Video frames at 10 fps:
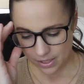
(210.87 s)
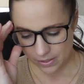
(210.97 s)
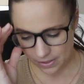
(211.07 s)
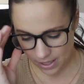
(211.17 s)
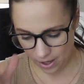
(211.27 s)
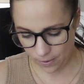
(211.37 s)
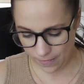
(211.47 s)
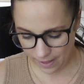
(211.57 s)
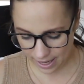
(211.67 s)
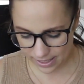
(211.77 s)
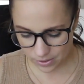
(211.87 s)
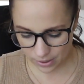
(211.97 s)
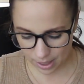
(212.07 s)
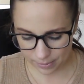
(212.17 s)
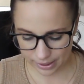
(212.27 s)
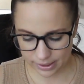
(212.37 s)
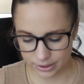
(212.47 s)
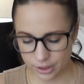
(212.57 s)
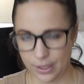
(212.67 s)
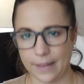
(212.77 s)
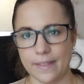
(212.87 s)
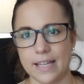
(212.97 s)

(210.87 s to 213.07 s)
So that is what I plan on doing.